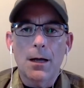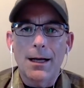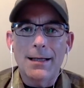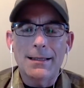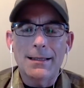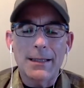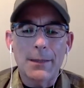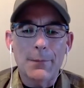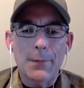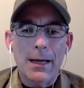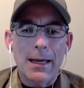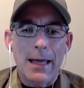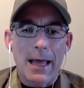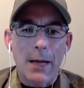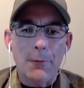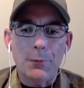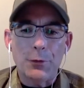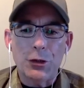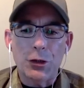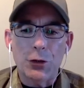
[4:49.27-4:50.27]
I set my
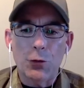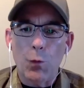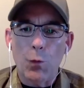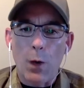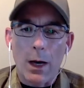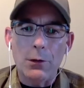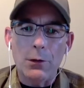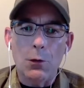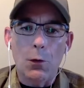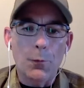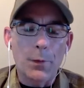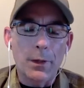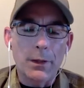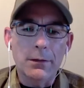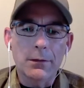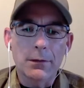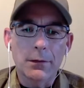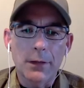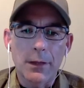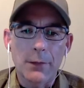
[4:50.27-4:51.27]
aperture wide
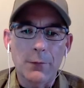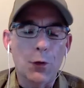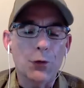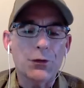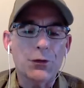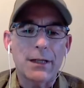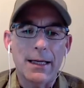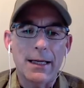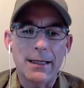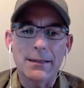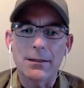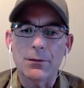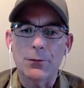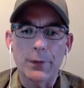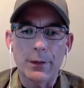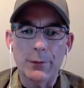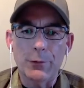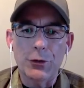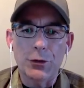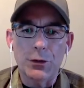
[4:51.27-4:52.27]
open in most cases
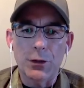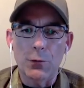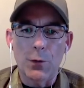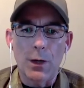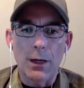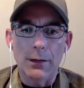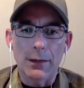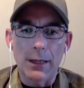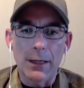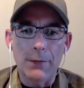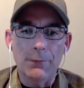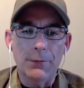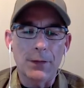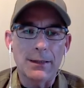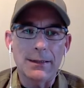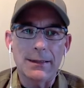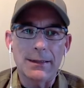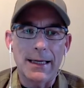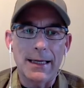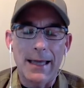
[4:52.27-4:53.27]
when I'm shooting wildlife,
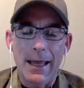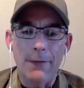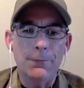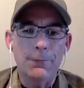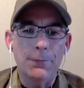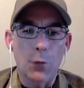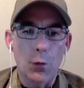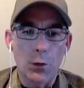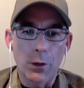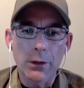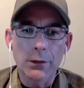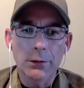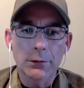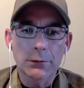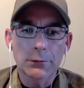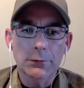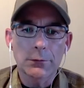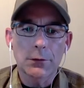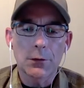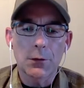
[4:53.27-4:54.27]
let's say f4.
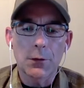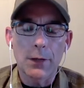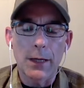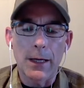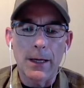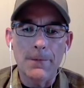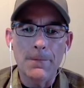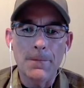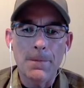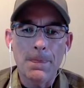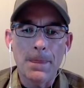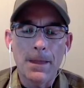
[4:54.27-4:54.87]
Okay.